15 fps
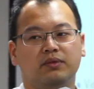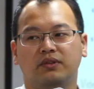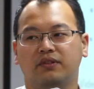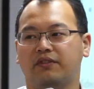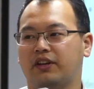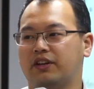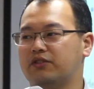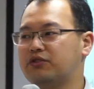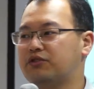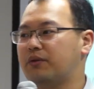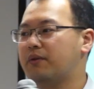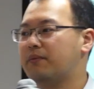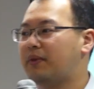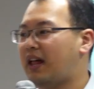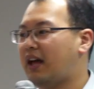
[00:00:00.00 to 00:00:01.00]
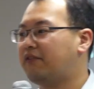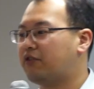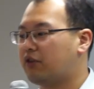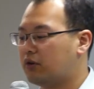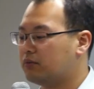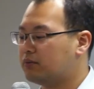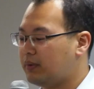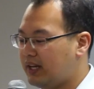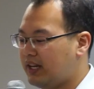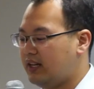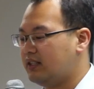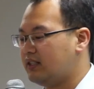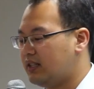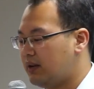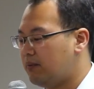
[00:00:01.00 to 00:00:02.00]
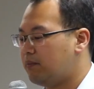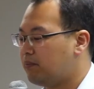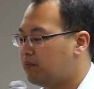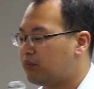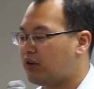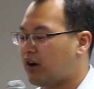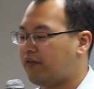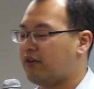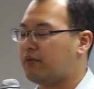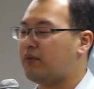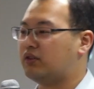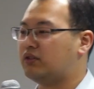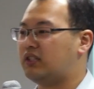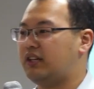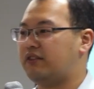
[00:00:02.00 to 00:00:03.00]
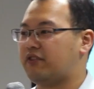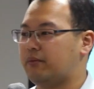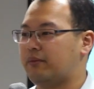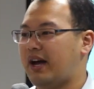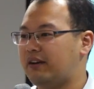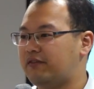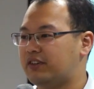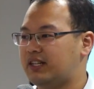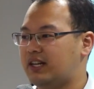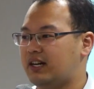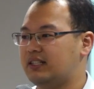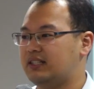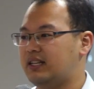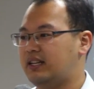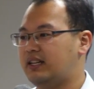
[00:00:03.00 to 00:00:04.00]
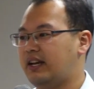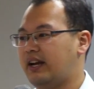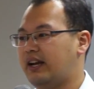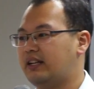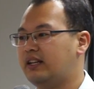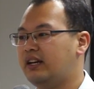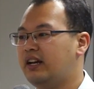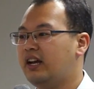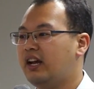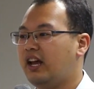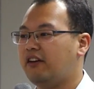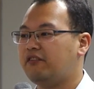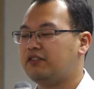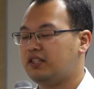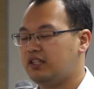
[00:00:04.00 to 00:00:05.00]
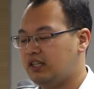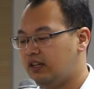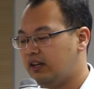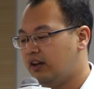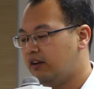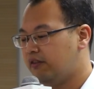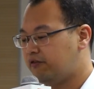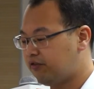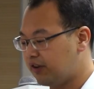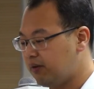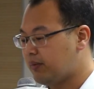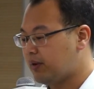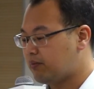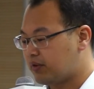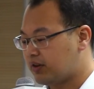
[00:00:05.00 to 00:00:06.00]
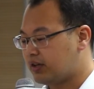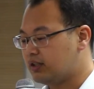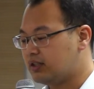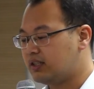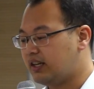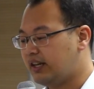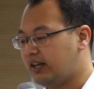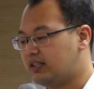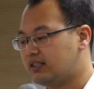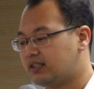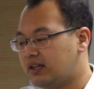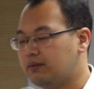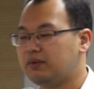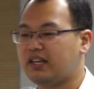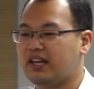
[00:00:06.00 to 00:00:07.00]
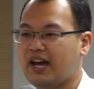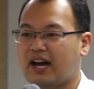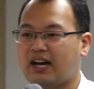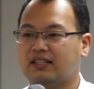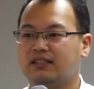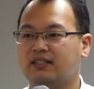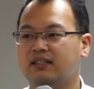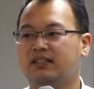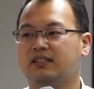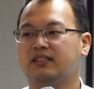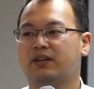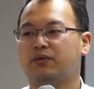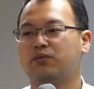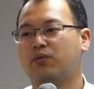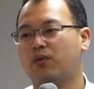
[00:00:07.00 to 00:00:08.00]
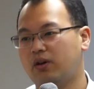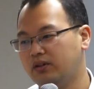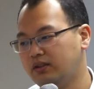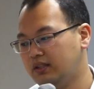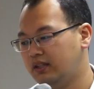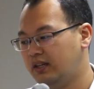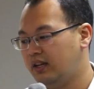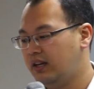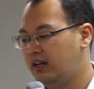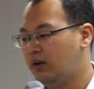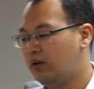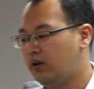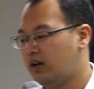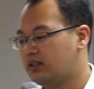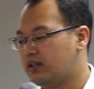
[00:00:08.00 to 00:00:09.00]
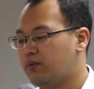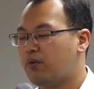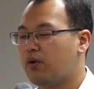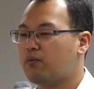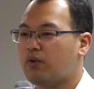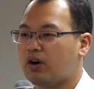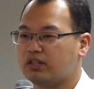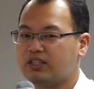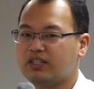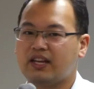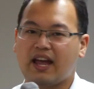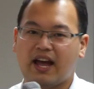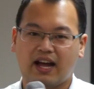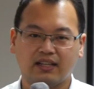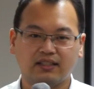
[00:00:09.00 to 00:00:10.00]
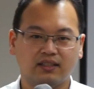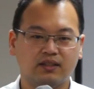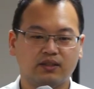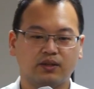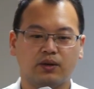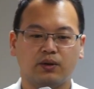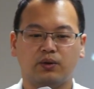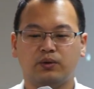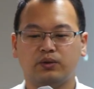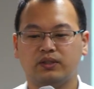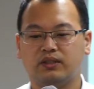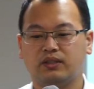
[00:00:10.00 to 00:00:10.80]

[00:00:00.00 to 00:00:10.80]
to the video streaming platform because they profit mostly from advertising, and if the free members can skip the ad, they won't watch the ads, so